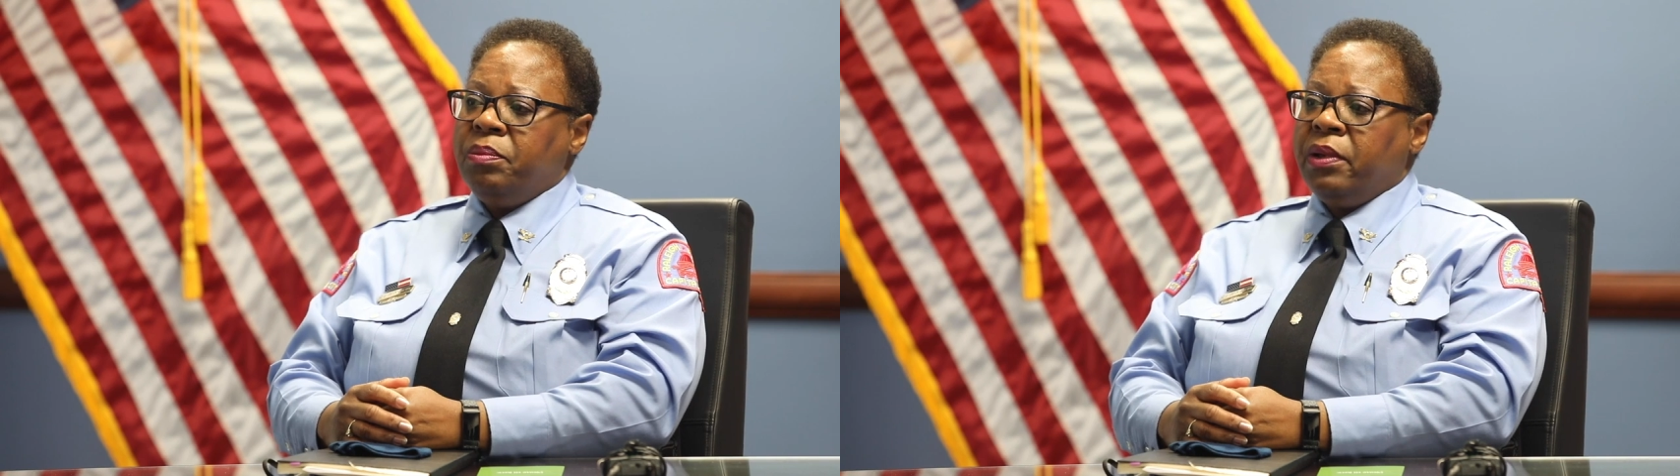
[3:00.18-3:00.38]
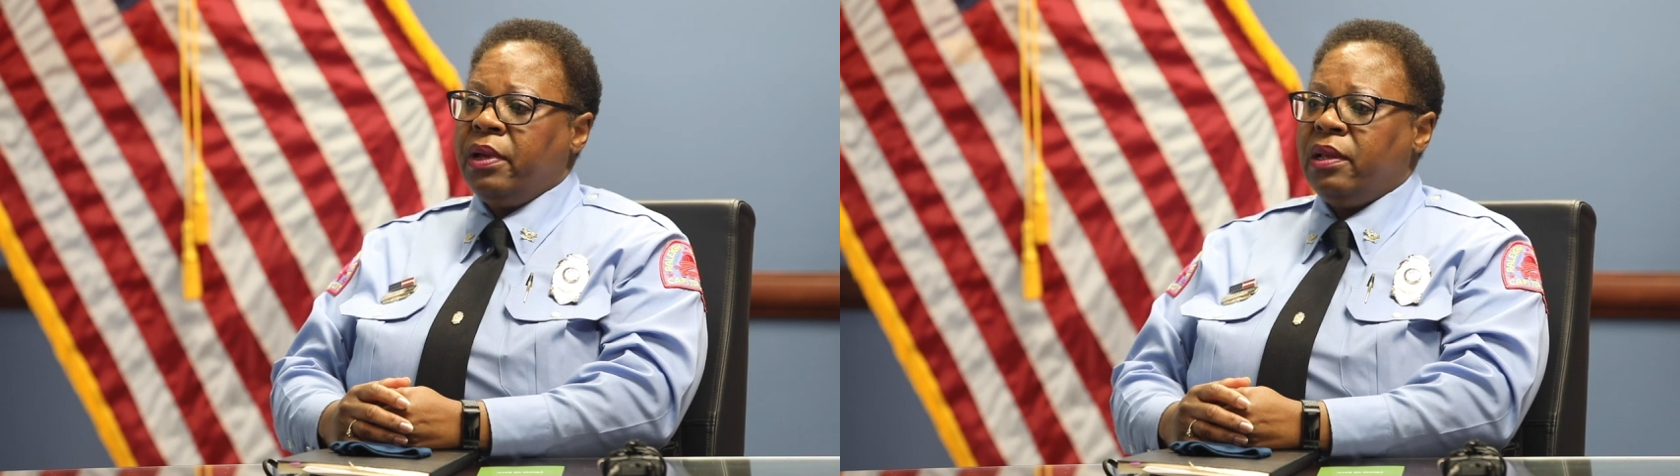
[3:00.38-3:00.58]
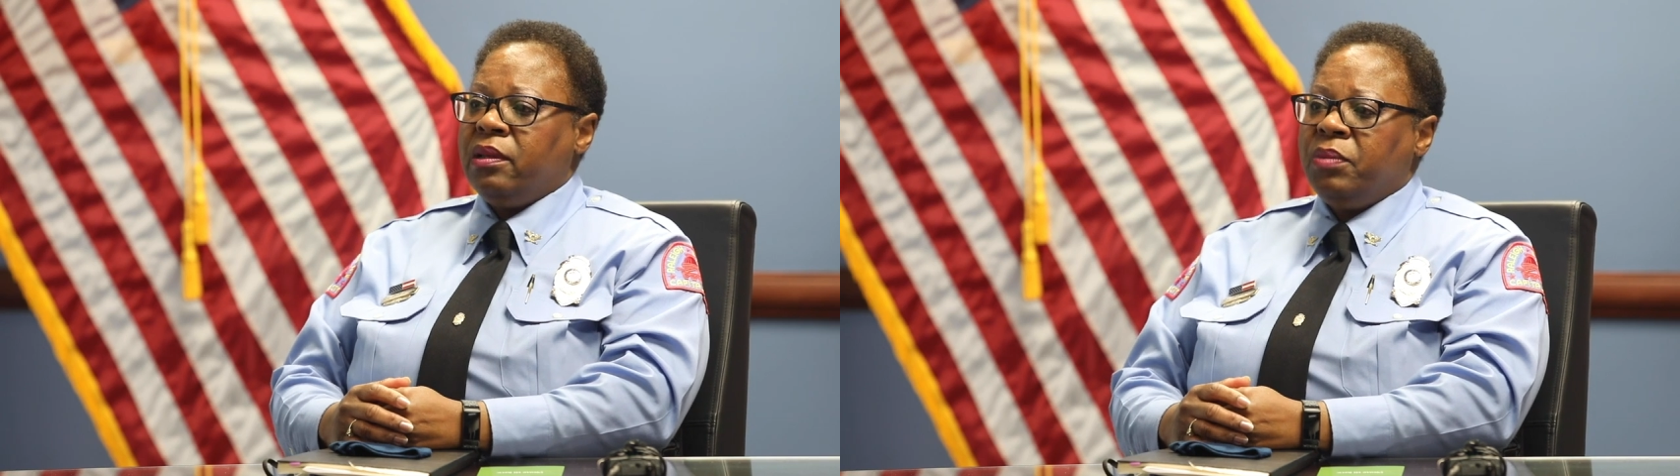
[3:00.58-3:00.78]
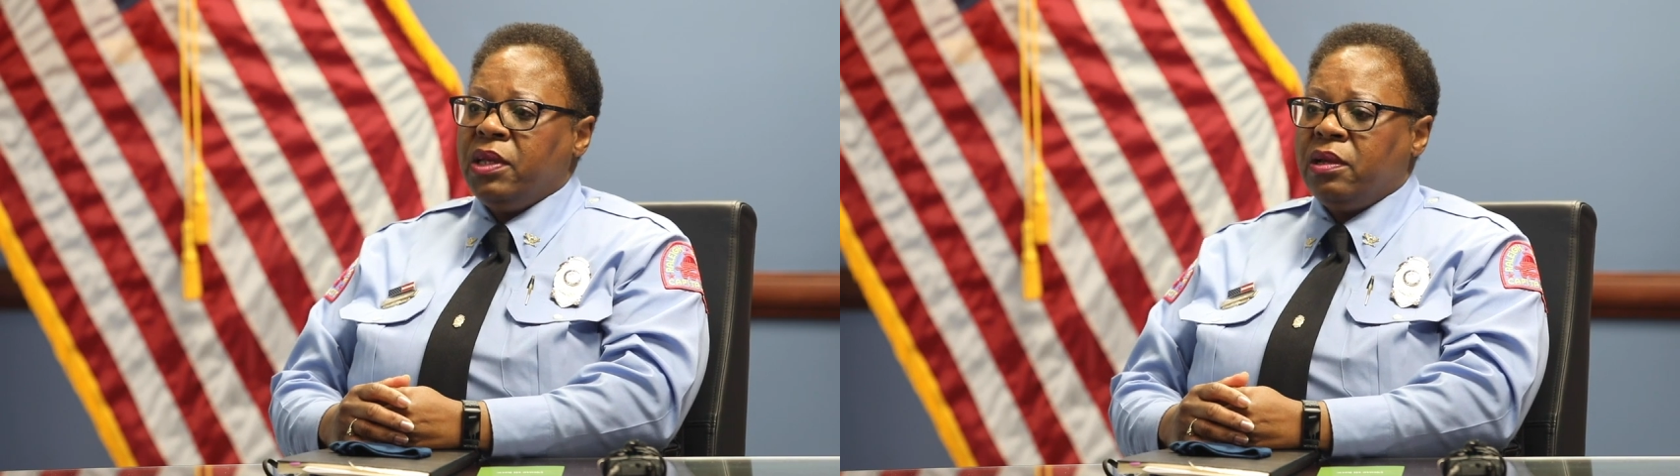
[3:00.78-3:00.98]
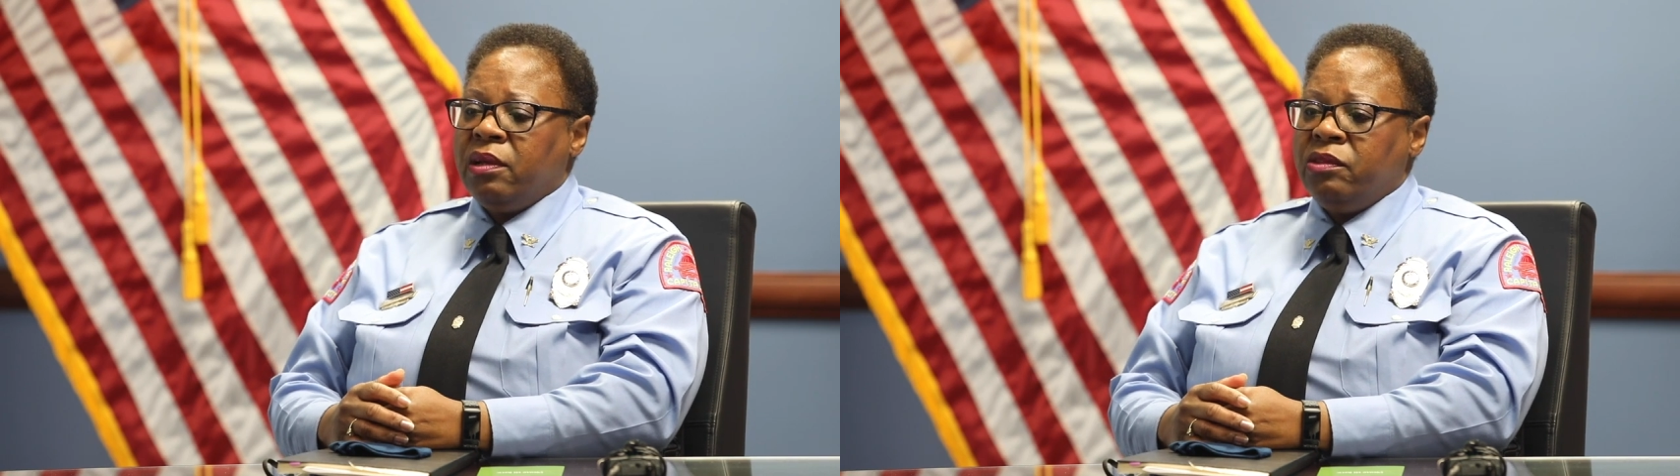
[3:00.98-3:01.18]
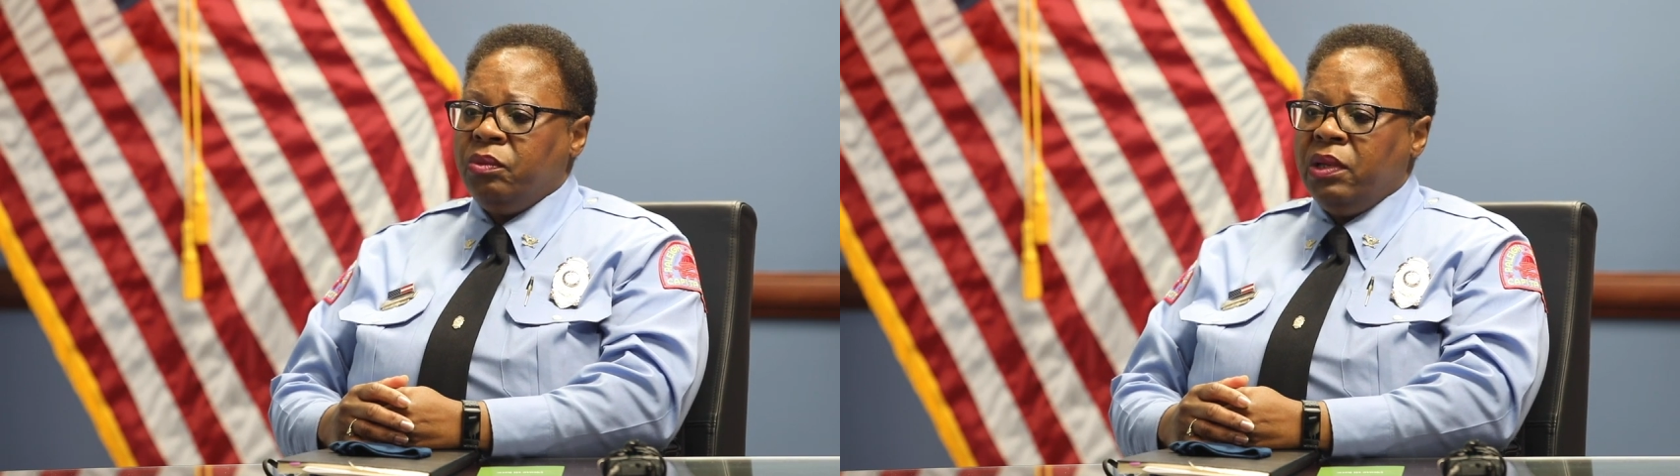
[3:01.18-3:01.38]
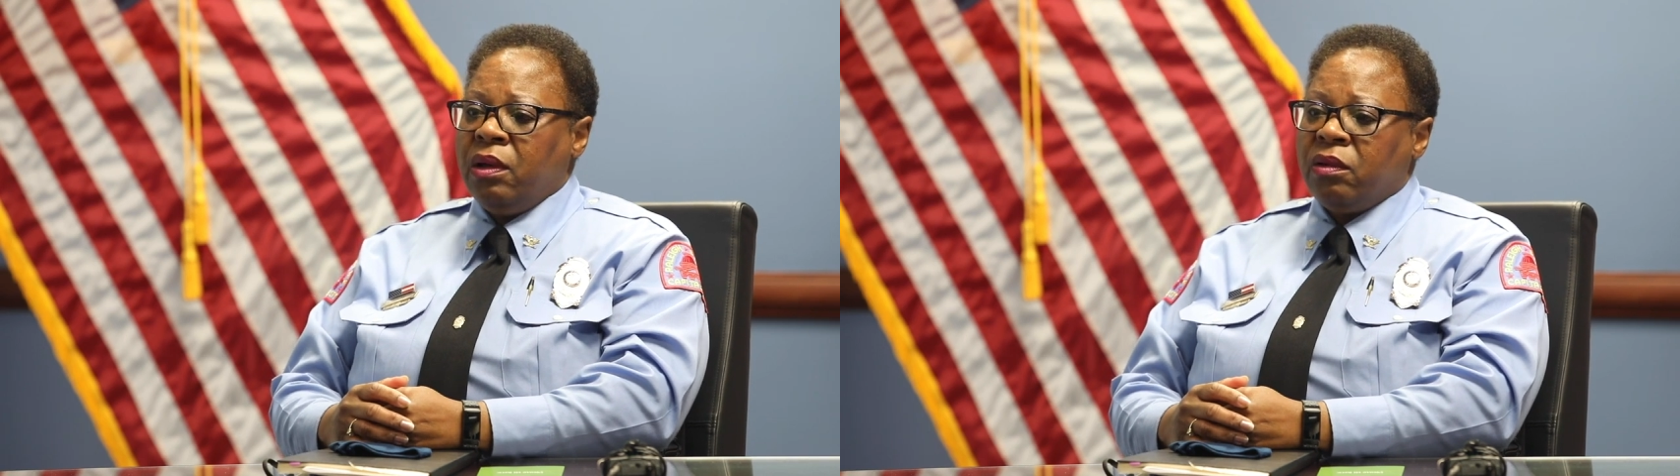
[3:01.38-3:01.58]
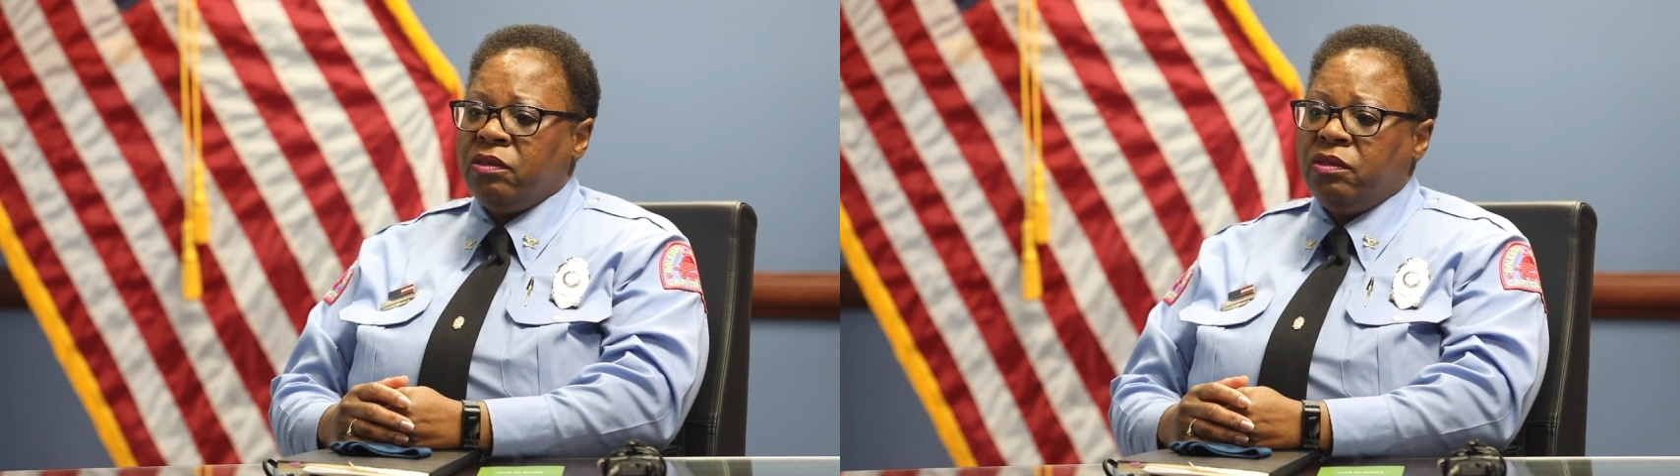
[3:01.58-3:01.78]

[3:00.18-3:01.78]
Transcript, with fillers: but because we are